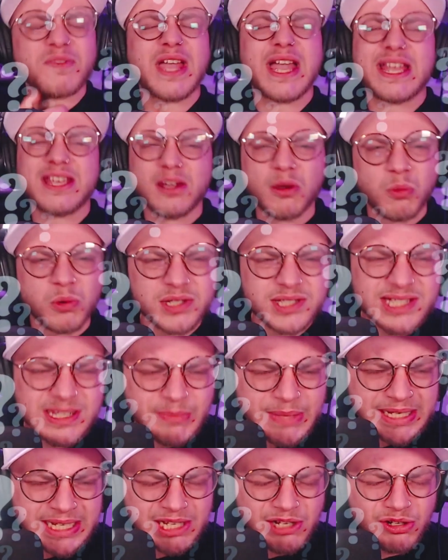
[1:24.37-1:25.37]
Hey yo, what does he
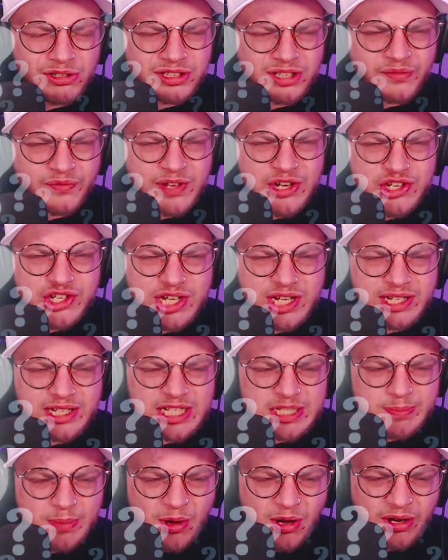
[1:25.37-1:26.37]
mean he got Da Vinci in
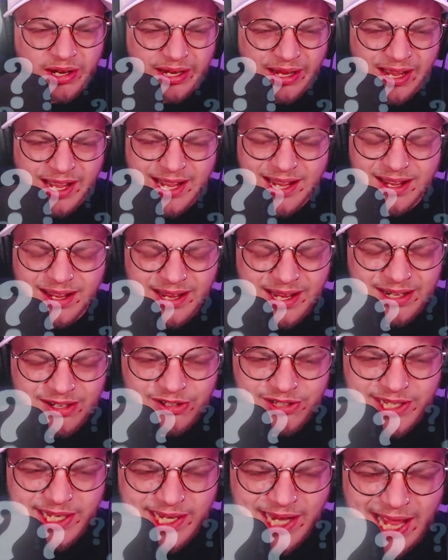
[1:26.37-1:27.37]
his pocket? I I
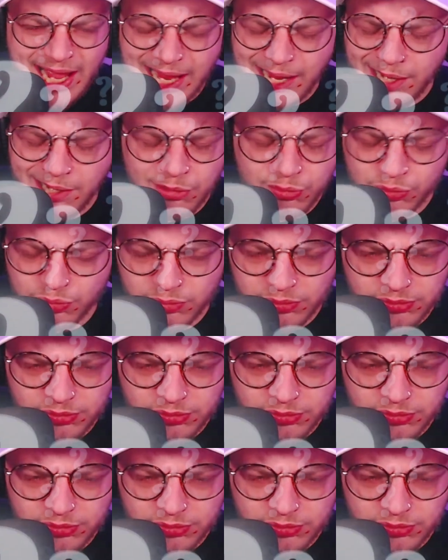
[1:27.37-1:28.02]
don't get that at all.